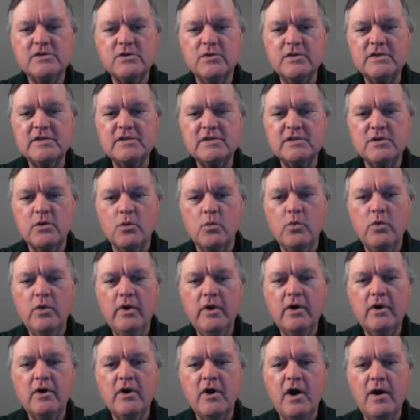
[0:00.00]
so this is a
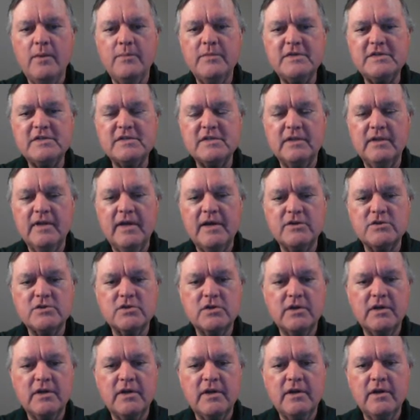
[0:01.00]
real common
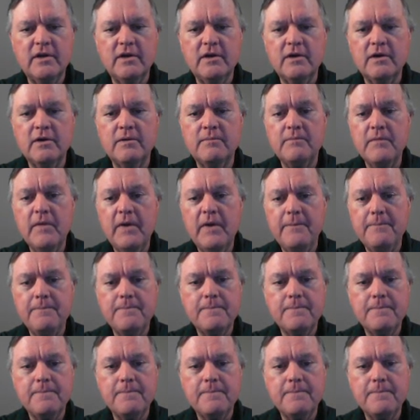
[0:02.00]
selection here.